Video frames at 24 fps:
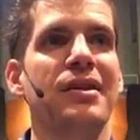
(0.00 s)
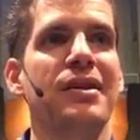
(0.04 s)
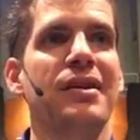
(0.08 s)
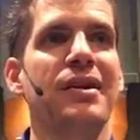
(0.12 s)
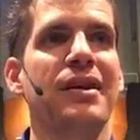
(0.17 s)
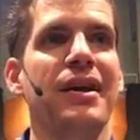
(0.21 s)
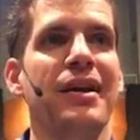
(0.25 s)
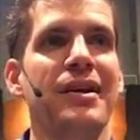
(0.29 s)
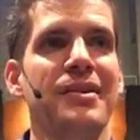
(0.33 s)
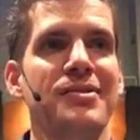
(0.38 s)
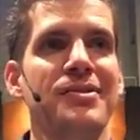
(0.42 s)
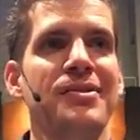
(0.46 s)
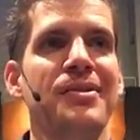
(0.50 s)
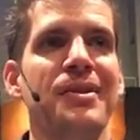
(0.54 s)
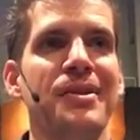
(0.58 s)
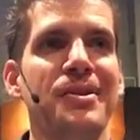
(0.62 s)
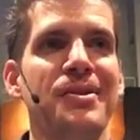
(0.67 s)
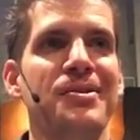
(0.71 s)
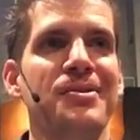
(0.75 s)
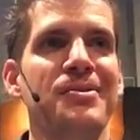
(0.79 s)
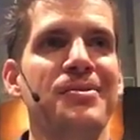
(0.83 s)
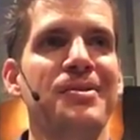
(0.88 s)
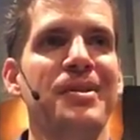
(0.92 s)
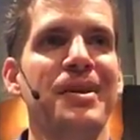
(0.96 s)
as their
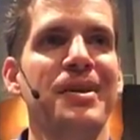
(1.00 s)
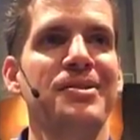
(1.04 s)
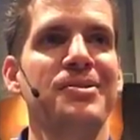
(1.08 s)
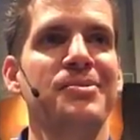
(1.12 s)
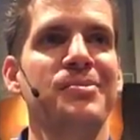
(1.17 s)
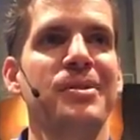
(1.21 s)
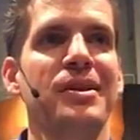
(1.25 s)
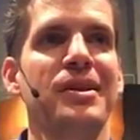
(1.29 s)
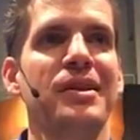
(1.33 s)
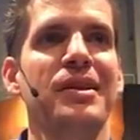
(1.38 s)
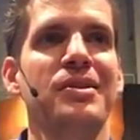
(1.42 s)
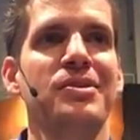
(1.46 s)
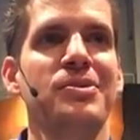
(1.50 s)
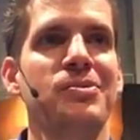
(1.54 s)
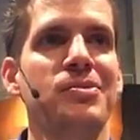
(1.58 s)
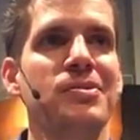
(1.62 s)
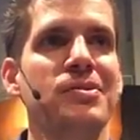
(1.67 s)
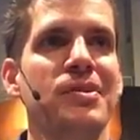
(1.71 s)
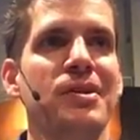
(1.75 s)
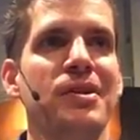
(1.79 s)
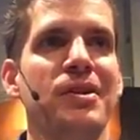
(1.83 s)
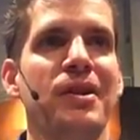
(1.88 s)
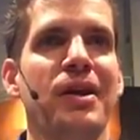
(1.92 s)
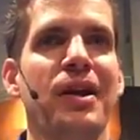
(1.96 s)
New Testament. This was
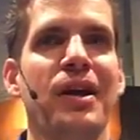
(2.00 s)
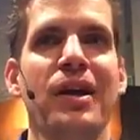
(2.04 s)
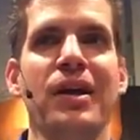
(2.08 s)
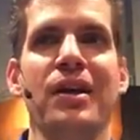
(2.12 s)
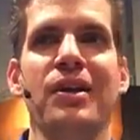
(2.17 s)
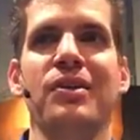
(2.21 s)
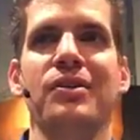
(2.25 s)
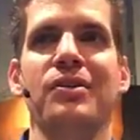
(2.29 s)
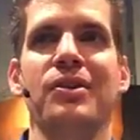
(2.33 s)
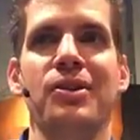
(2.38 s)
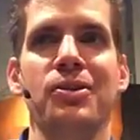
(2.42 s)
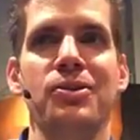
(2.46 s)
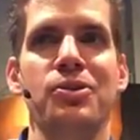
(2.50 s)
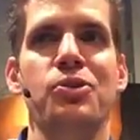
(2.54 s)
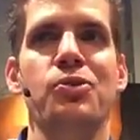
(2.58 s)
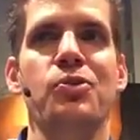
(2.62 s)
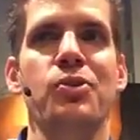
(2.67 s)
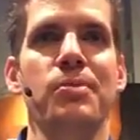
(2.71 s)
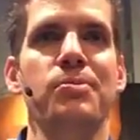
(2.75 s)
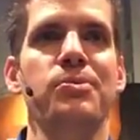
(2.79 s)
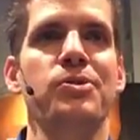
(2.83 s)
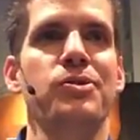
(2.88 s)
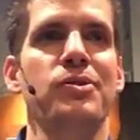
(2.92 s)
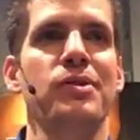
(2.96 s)
their, their
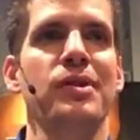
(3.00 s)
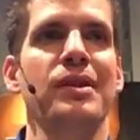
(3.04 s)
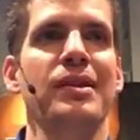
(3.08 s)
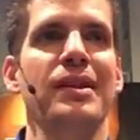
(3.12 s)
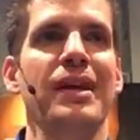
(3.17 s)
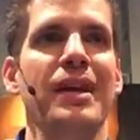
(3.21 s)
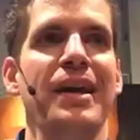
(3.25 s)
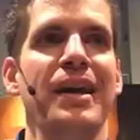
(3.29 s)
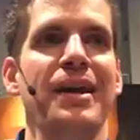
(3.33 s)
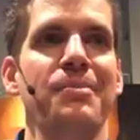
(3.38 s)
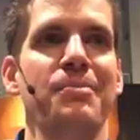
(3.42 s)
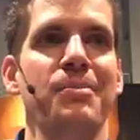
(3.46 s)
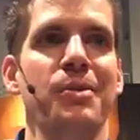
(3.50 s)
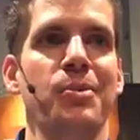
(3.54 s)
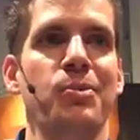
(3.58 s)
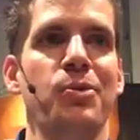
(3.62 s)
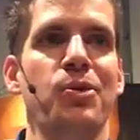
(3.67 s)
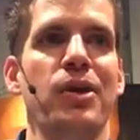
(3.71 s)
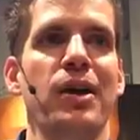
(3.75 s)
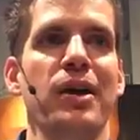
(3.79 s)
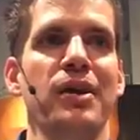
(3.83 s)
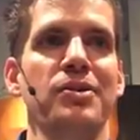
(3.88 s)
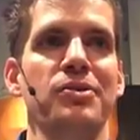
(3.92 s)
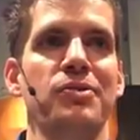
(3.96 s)
scripture that they had
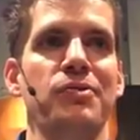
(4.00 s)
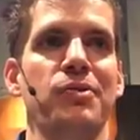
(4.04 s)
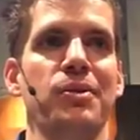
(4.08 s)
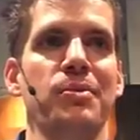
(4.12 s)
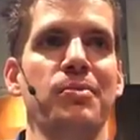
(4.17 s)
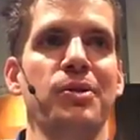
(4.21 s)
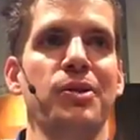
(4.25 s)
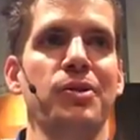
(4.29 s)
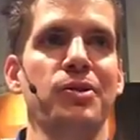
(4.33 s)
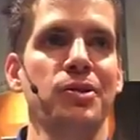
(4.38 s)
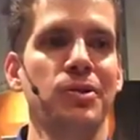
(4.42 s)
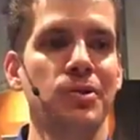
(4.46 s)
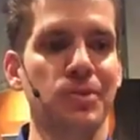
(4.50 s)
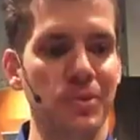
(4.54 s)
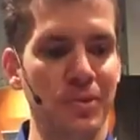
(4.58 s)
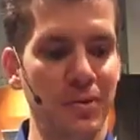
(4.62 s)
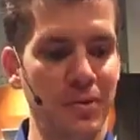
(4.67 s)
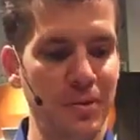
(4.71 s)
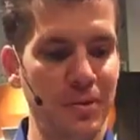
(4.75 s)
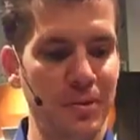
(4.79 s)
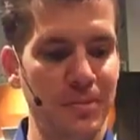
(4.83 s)
memorized from their youth.